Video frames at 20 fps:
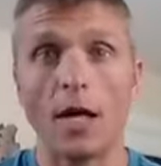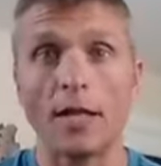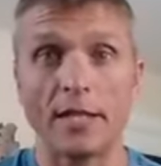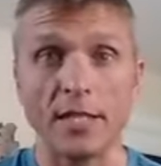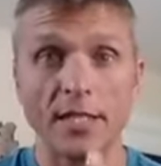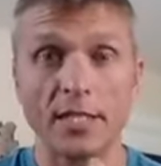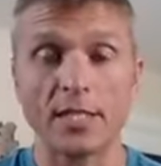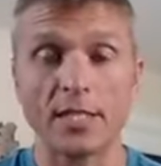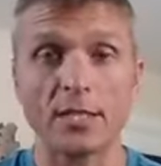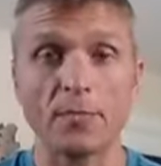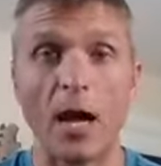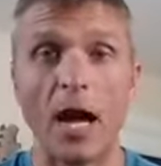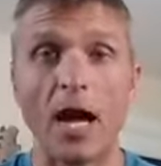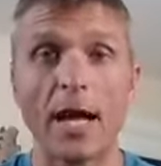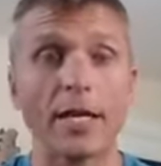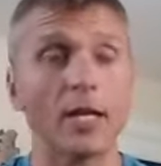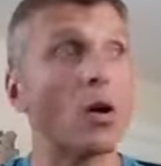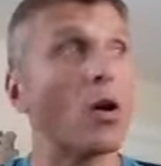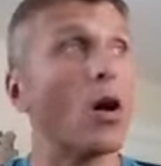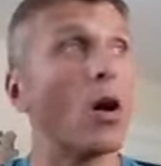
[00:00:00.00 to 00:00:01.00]
This is
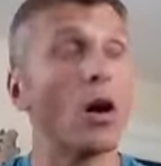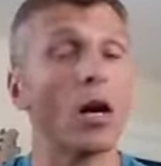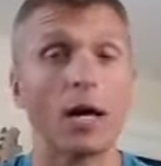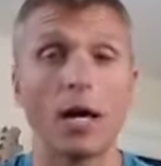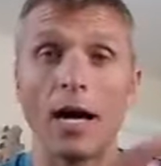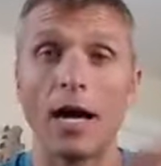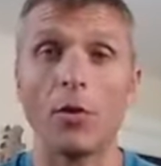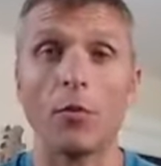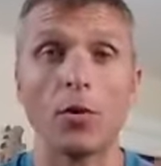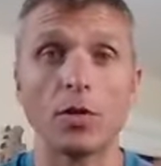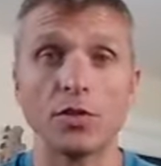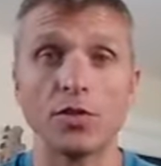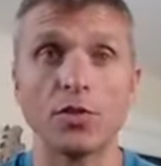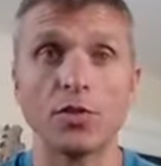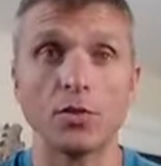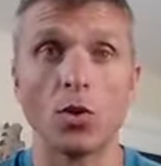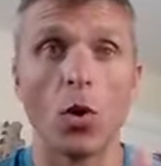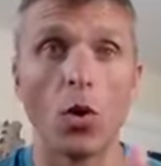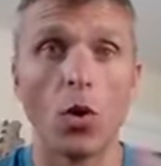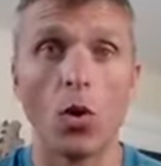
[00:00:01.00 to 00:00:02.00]
my car. I want
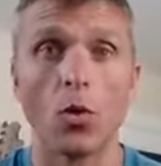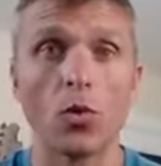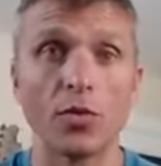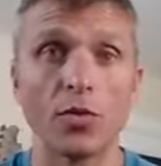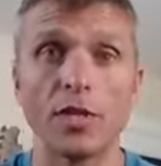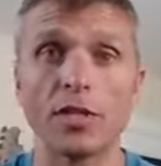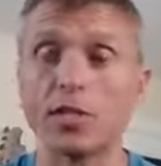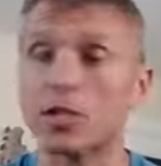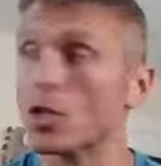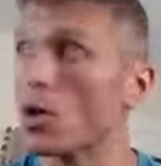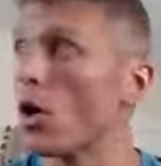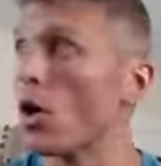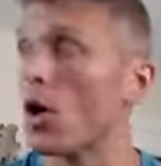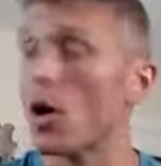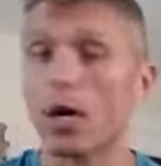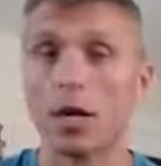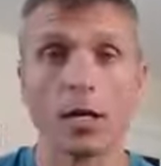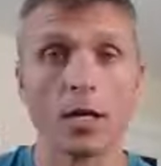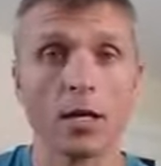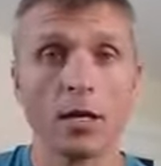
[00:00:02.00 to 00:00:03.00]
you to hold this
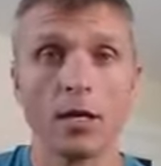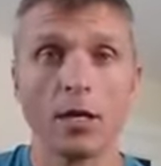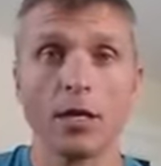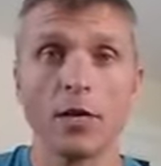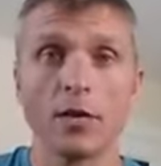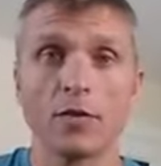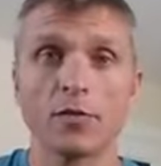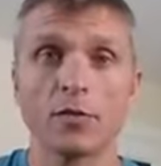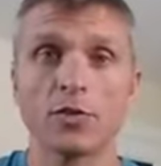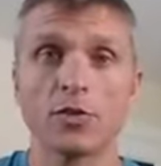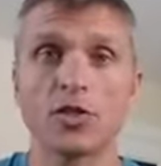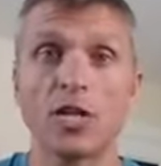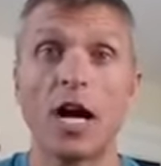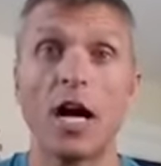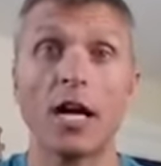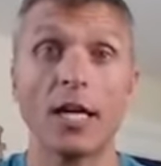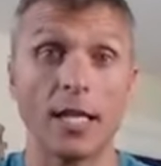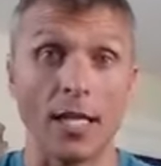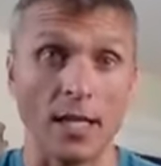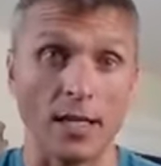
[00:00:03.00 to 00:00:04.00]
car for
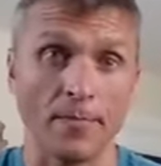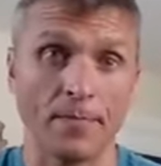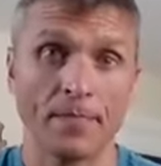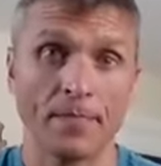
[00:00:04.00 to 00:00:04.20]
Johnny.